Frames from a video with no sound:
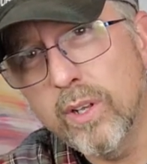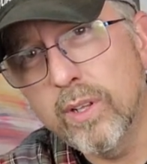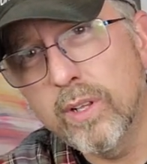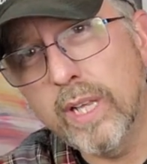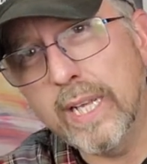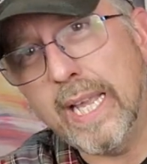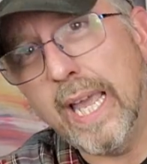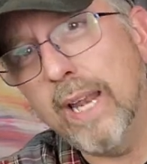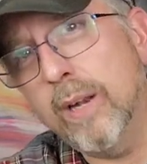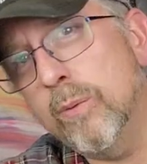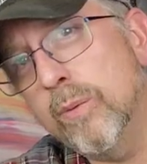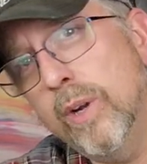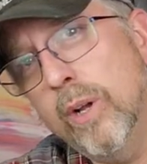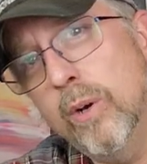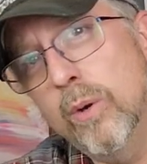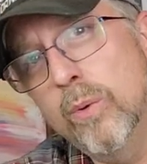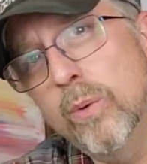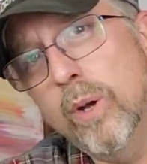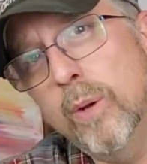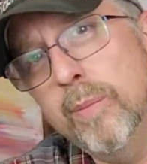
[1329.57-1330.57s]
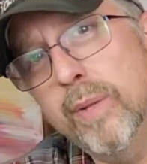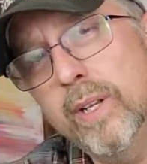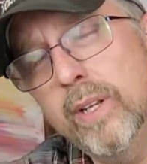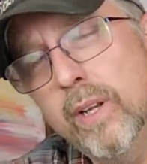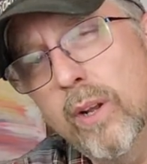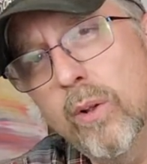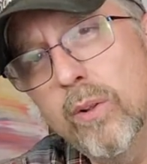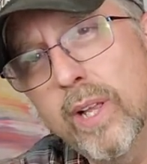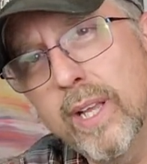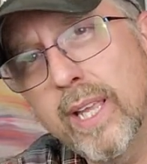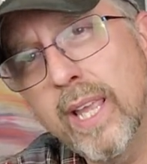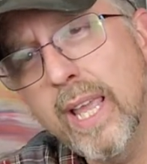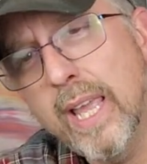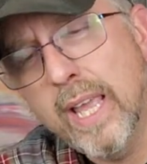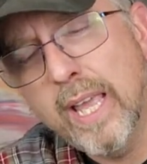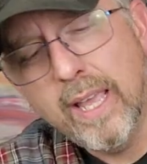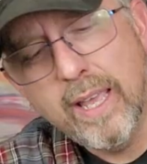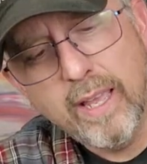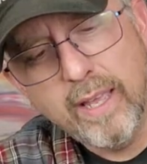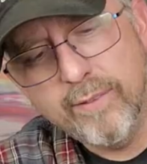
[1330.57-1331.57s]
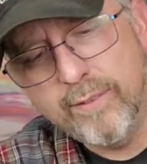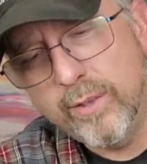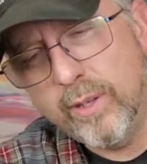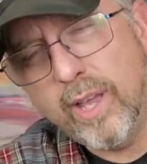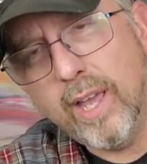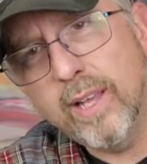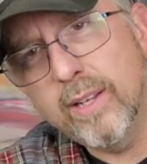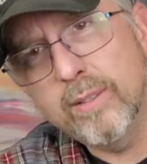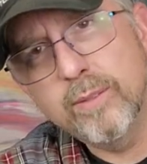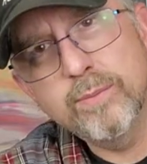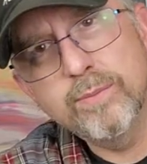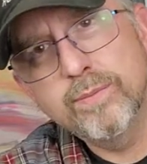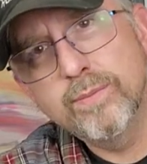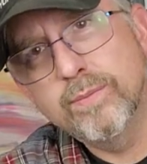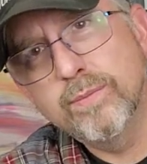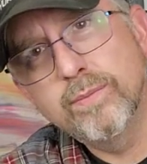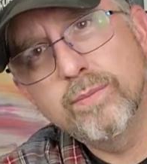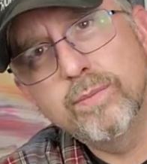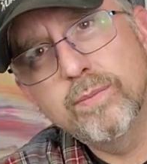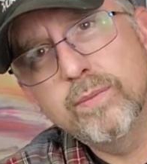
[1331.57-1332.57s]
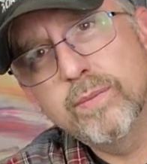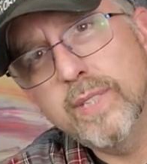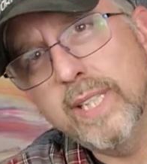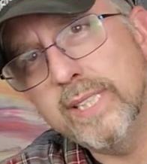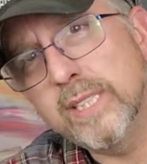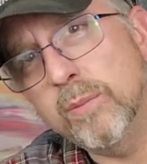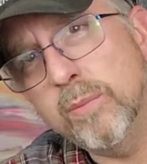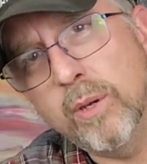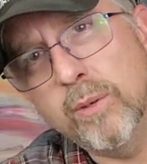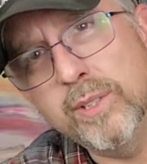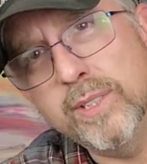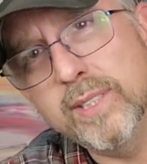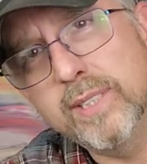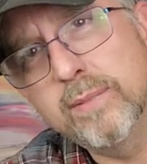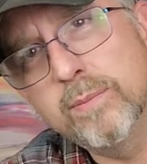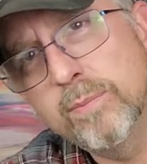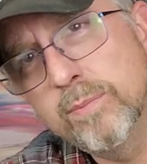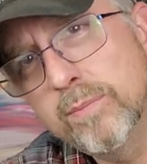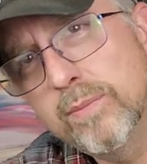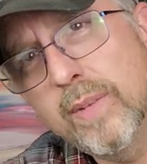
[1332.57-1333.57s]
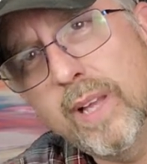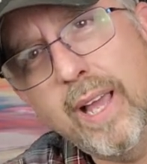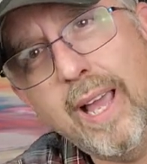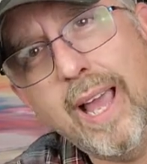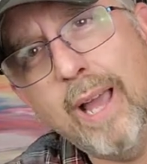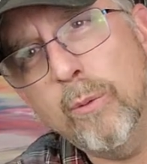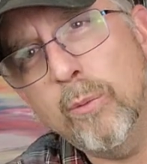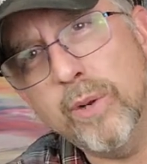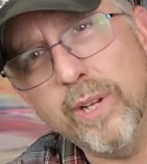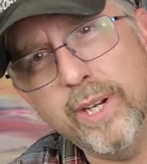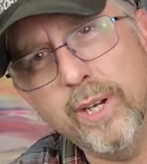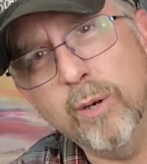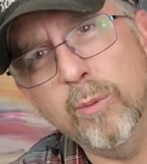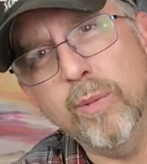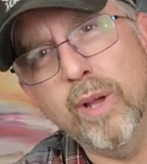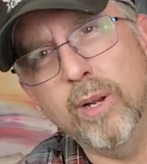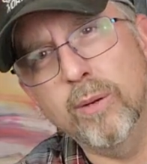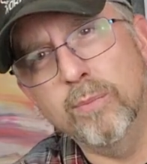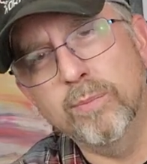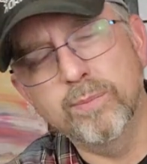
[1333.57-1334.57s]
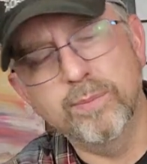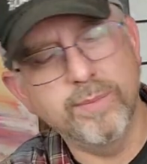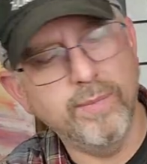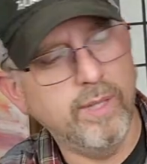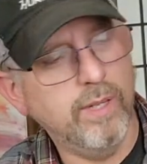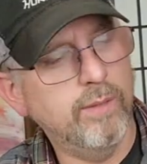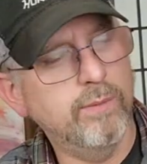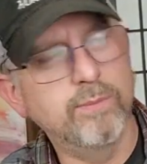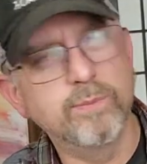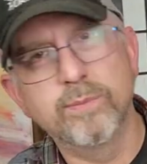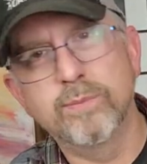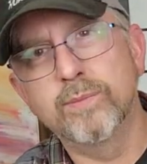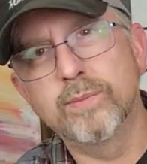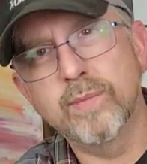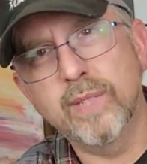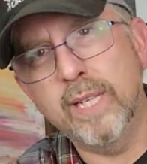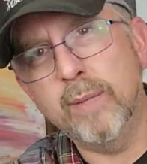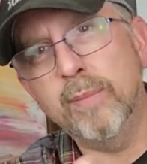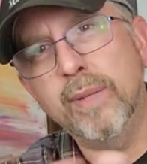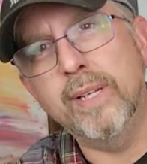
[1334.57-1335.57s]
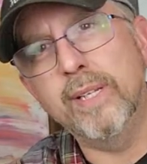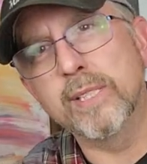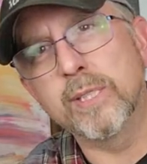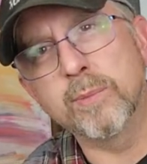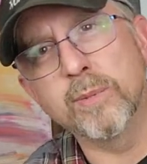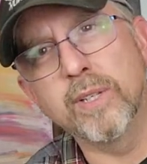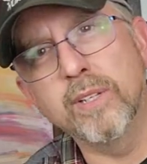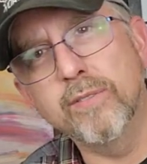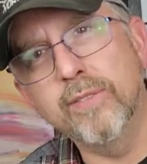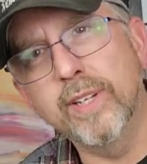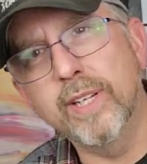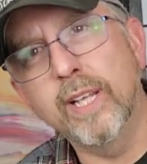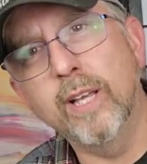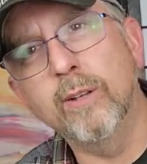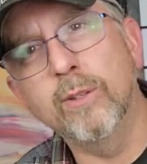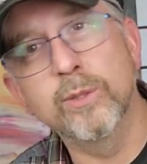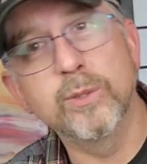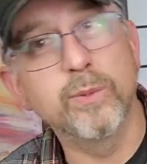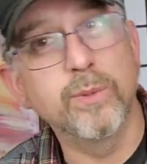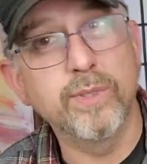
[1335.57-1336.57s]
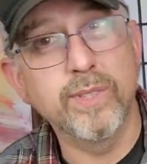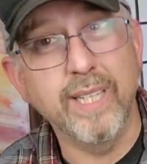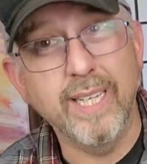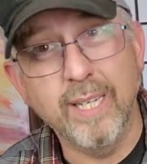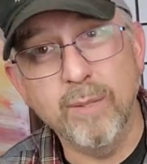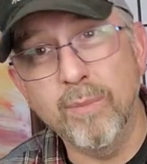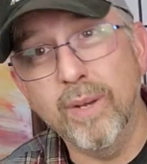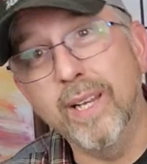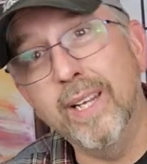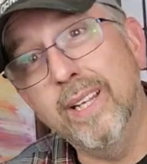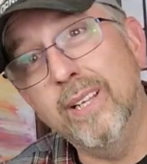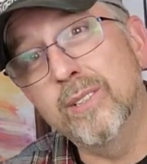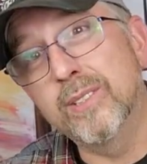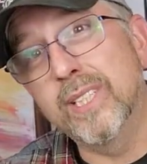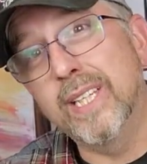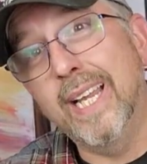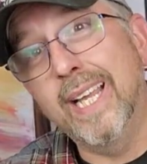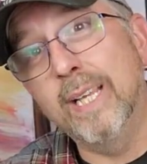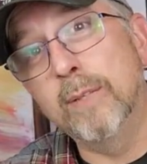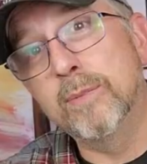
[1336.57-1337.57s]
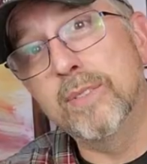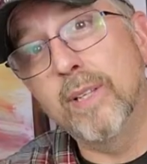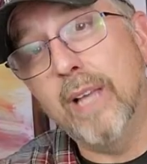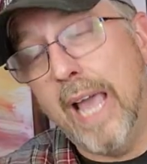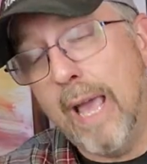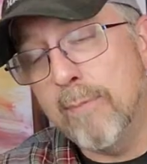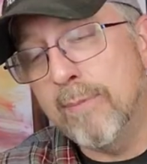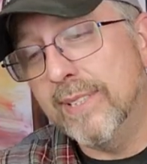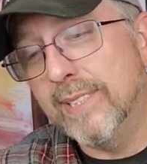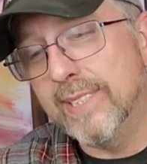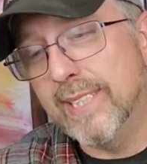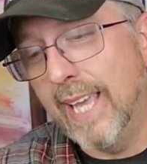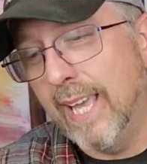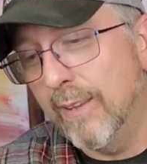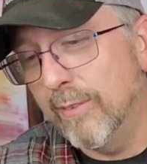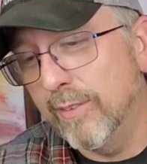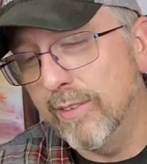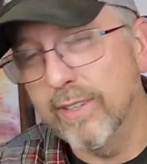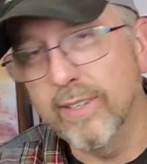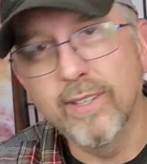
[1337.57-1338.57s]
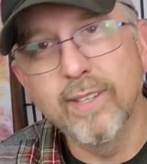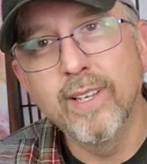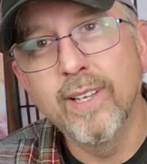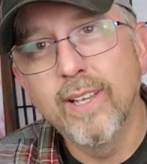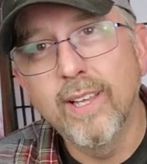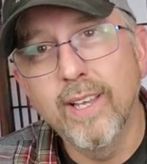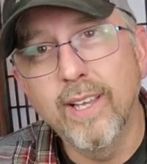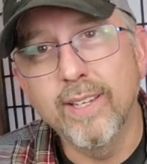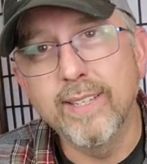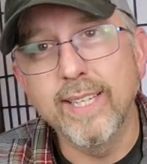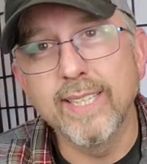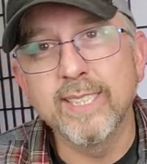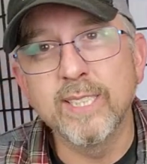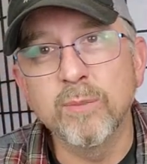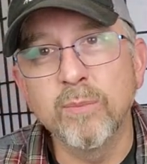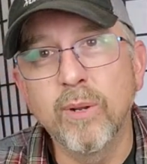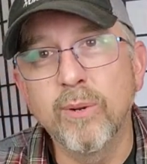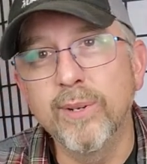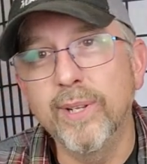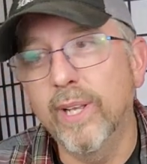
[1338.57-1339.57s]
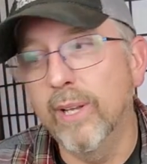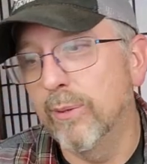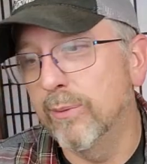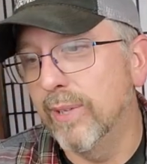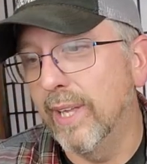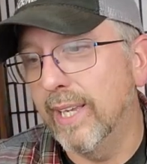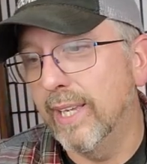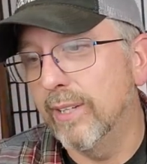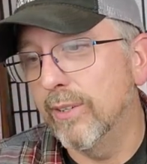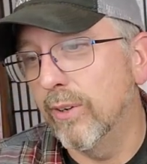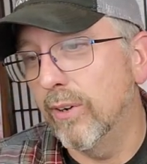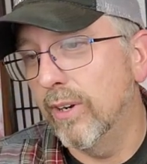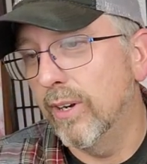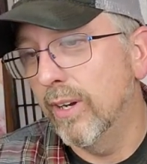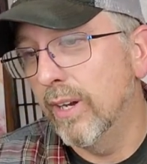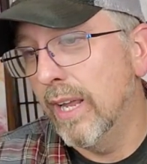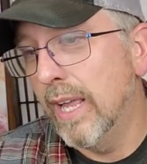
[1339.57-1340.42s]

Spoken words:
Like, I don't know. I mean, you know, like, if you got testimonies, I want to hear about them. You know, link me to some good videos with anybody else that happens to have a testimony on that guitar.